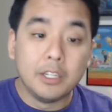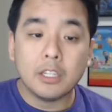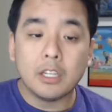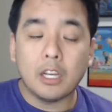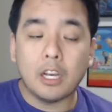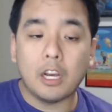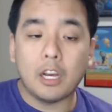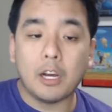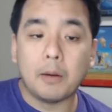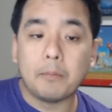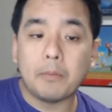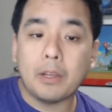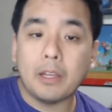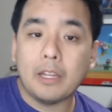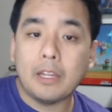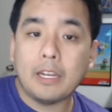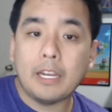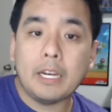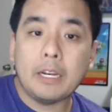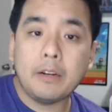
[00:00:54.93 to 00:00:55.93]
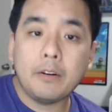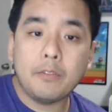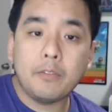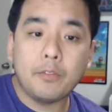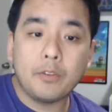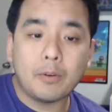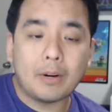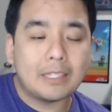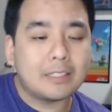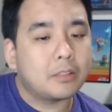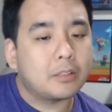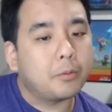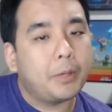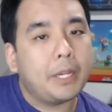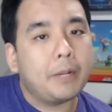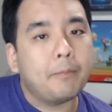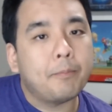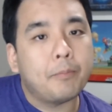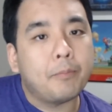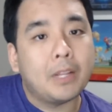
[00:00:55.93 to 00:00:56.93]
And then the rest of the
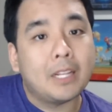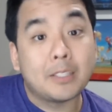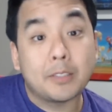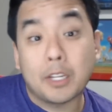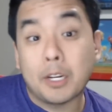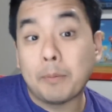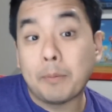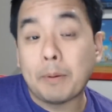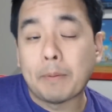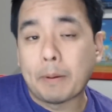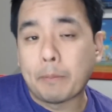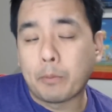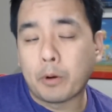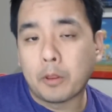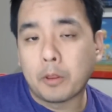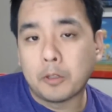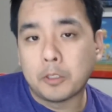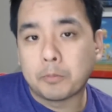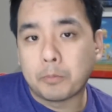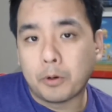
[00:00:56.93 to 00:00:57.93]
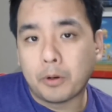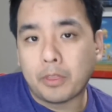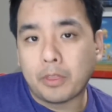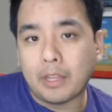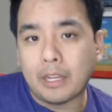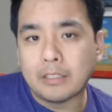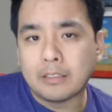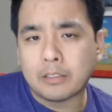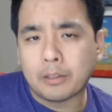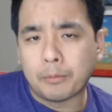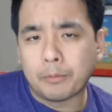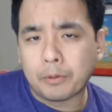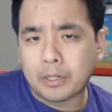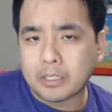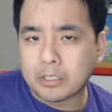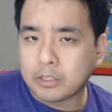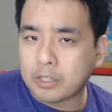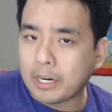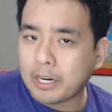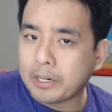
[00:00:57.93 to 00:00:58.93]
week, it's going to be my brother's birthday, so I'm
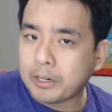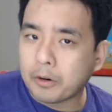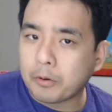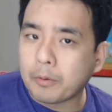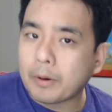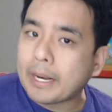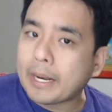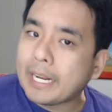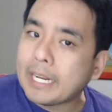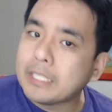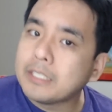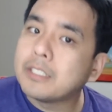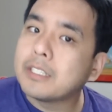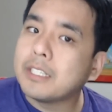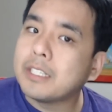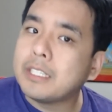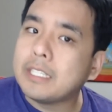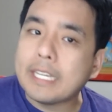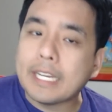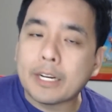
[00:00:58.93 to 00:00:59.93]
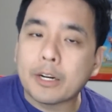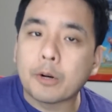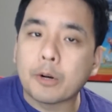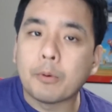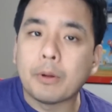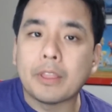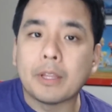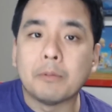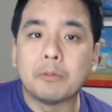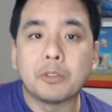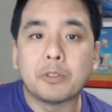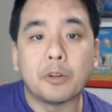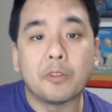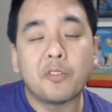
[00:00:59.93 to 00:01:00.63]
going to try to arrange a dinner with him. So